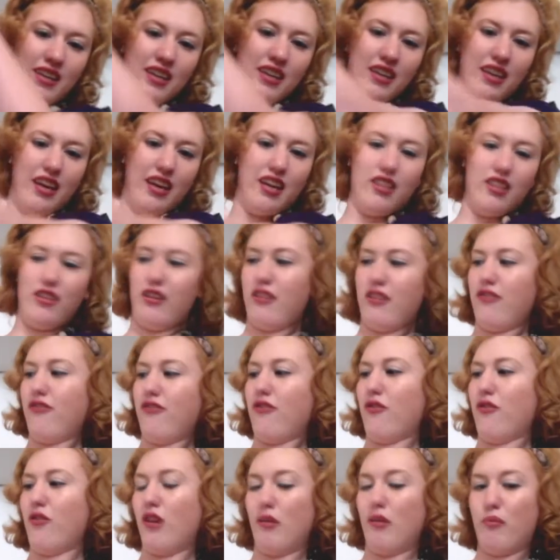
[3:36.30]
and look
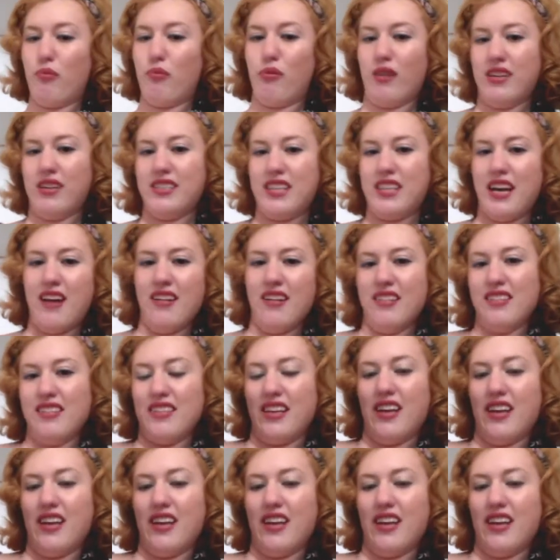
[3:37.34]
for printouts